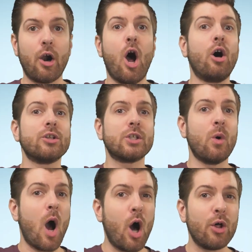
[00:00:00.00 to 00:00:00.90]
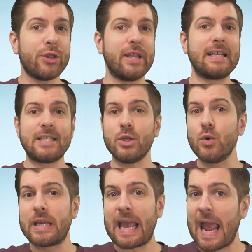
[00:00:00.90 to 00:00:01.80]
are also all things that
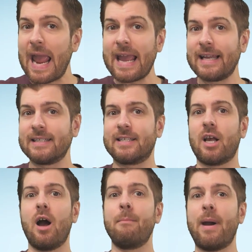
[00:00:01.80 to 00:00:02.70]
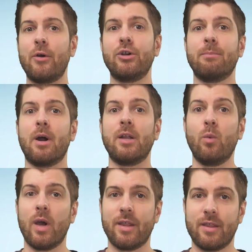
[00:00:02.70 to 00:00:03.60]
you can't compound your money
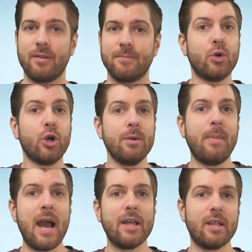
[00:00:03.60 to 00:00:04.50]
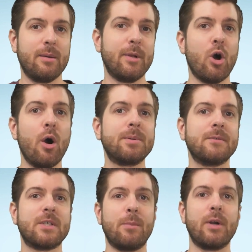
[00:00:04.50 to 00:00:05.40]
with. You could buy them in hopes
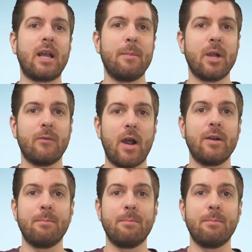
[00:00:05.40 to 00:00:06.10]
of someone coming around